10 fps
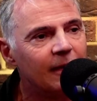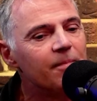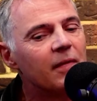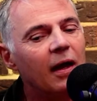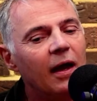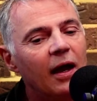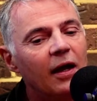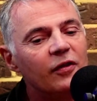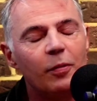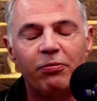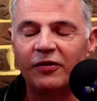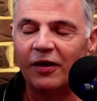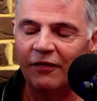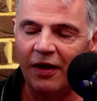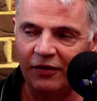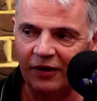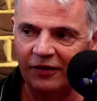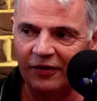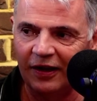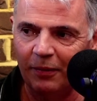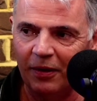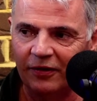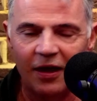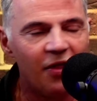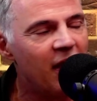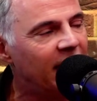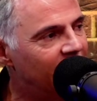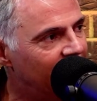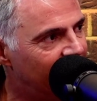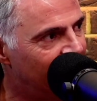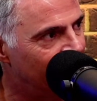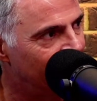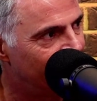to preserve evidence and emails, they deleted them.